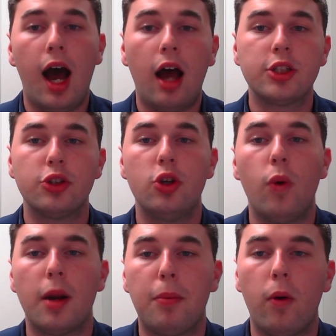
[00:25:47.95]
I also do
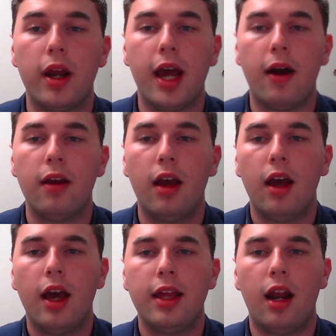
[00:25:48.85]
want to point out
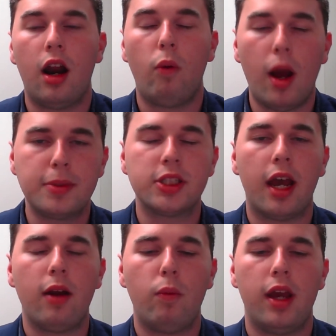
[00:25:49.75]
that on our
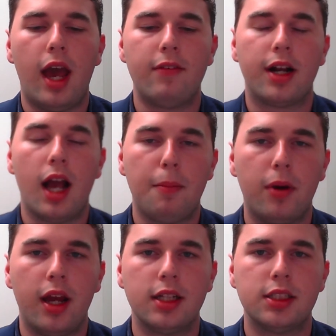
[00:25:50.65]
website we have
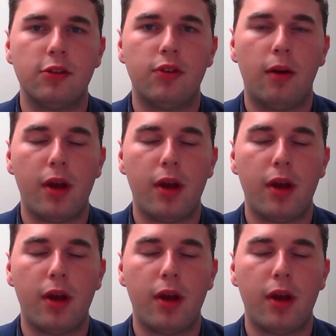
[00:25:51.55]
comprehensive